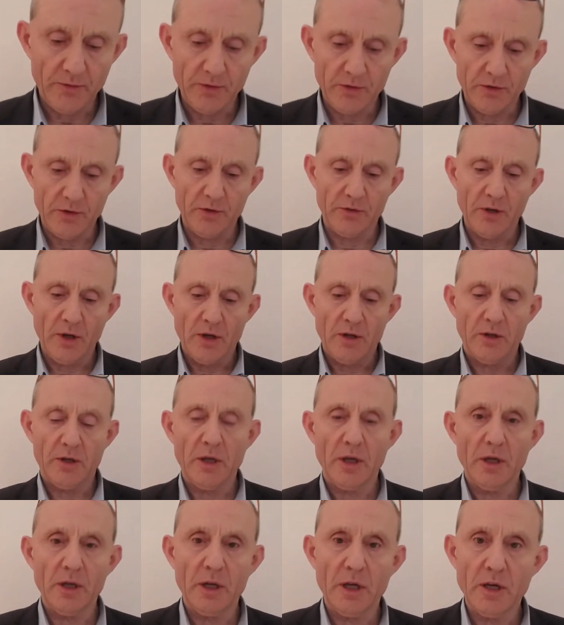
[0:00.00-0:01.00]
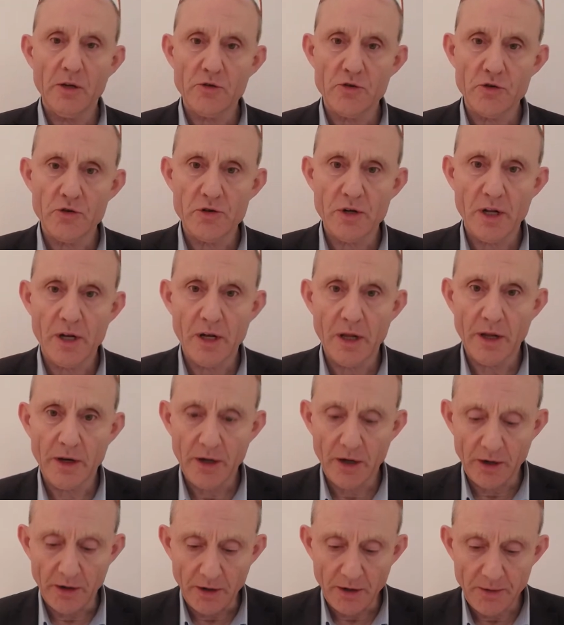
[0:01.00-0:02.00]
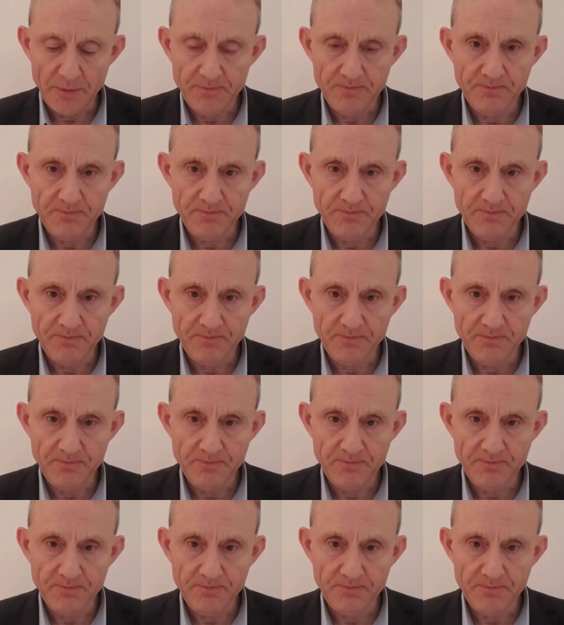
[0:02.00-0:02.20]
it says, DNA is usually linear.